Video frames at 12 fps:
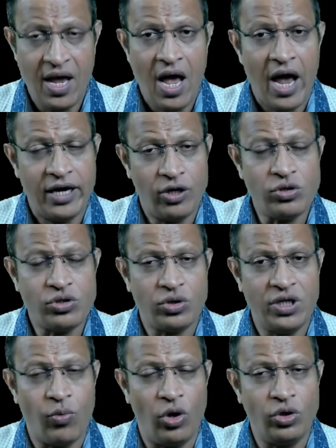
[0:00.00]
And also they
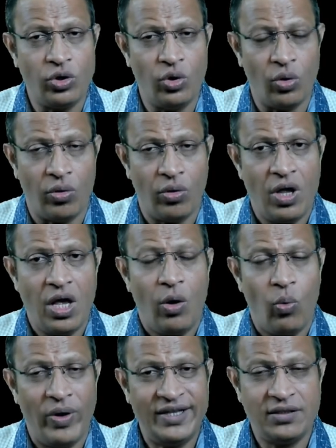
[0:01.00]
want to know
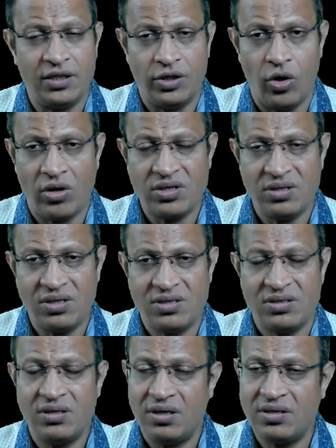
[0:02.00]
whether the doctors,
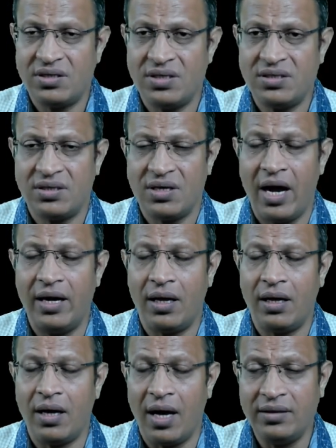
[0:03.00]
nurses, and
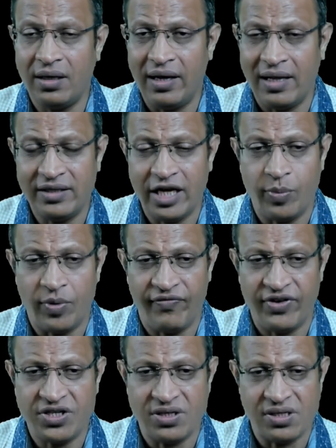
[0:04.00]
other healthcare
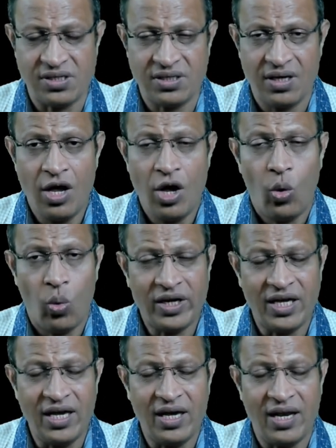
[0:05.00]
professionals
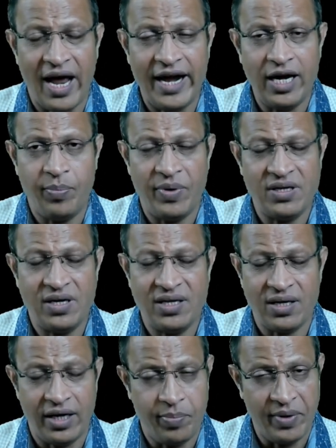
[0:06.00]
working in high depend-
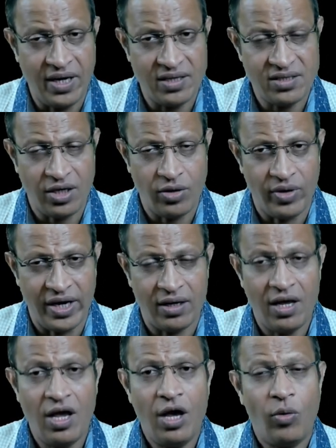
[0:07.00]
dependency unit,
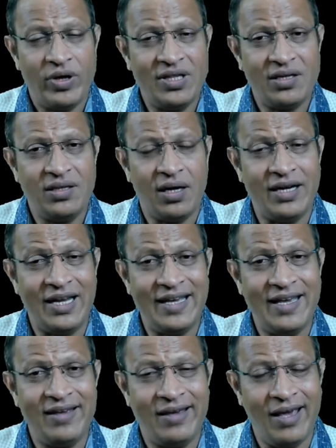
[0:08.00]
whether they are
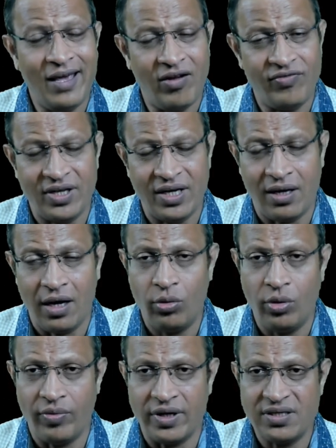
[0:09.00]
taking care of their loved
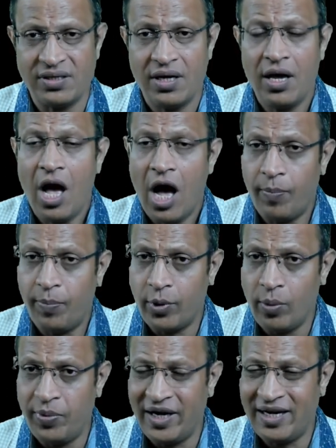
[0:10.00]
ones
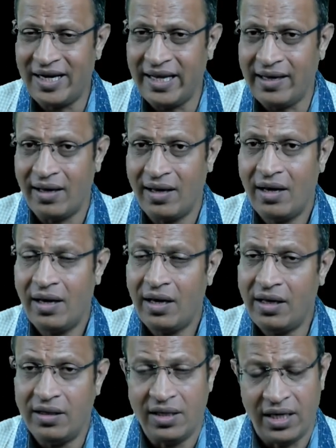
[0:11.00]
appropriately
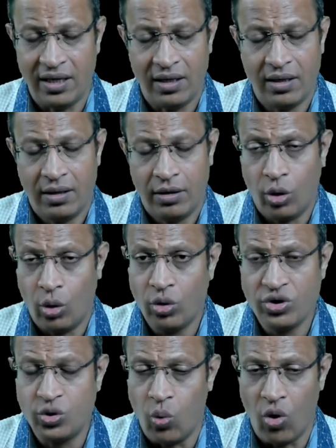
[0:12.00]
in the
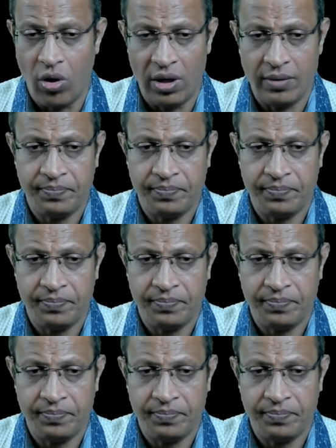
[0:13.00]
closed wall,